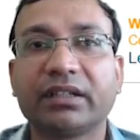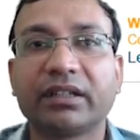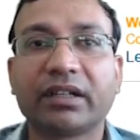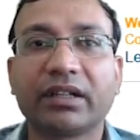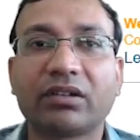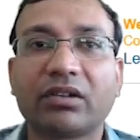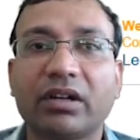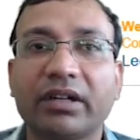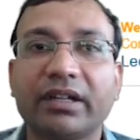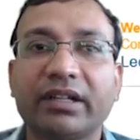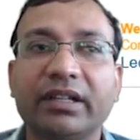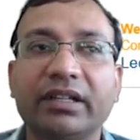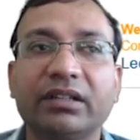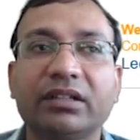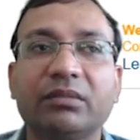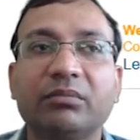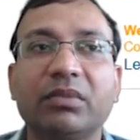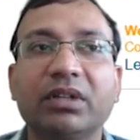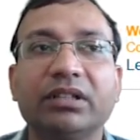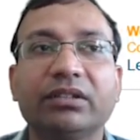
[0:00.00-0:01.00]
think recorded in
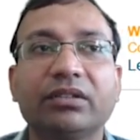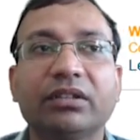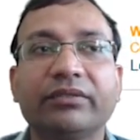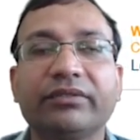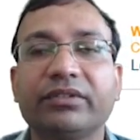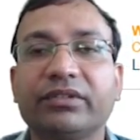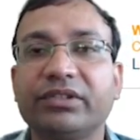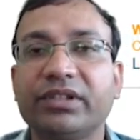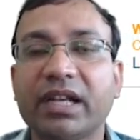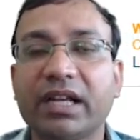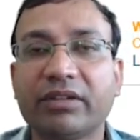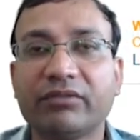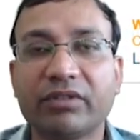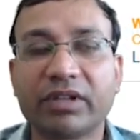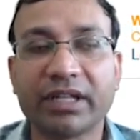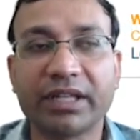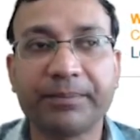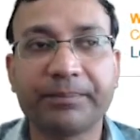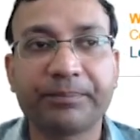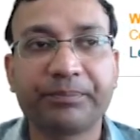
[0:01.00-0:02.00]
the month of
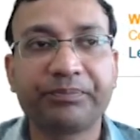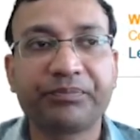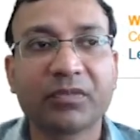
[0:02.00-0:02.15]
January.